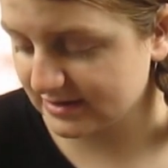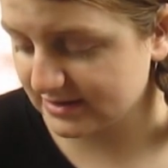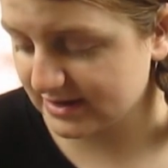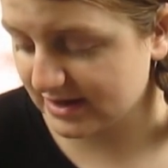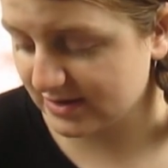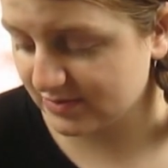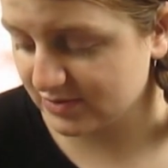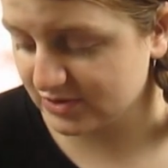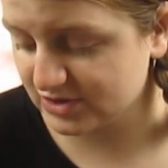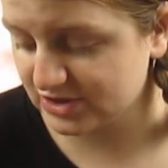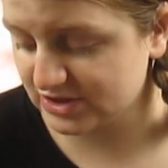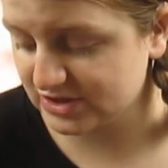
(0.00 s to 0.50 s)
they
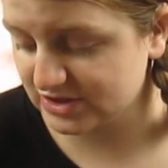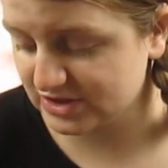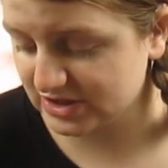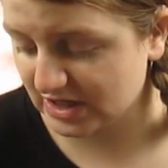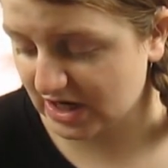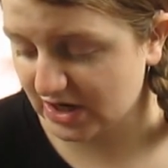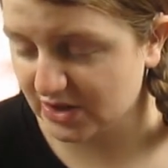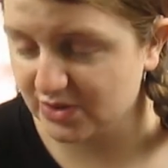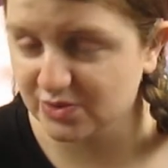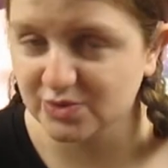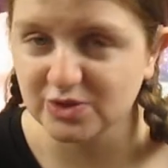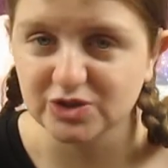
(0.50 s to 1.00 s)
were
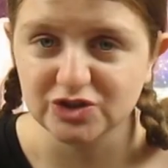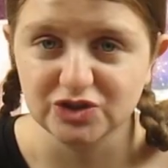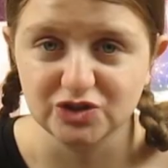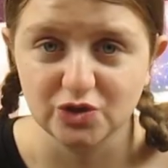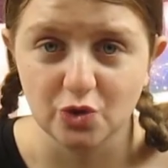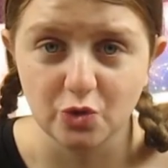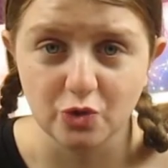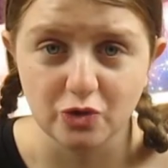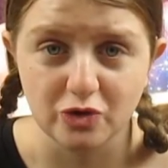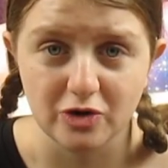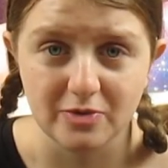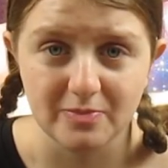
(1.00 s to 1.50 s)
so
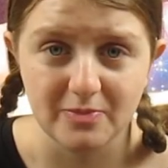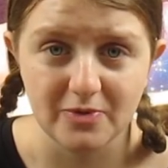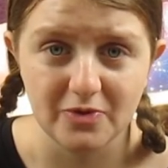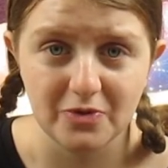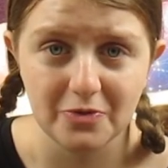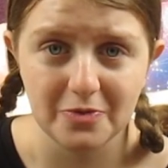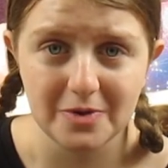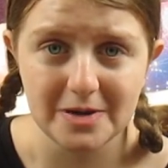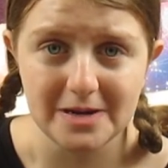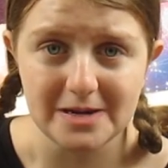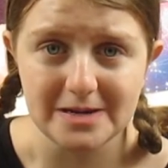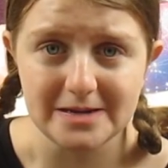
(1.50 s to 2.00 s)

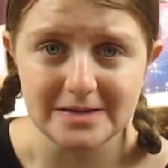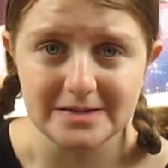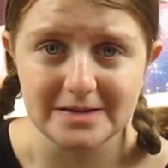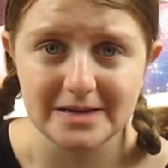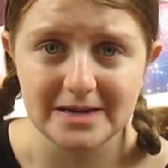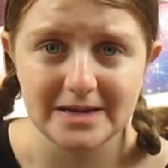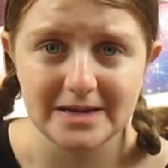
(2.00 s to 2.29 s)
adorable and I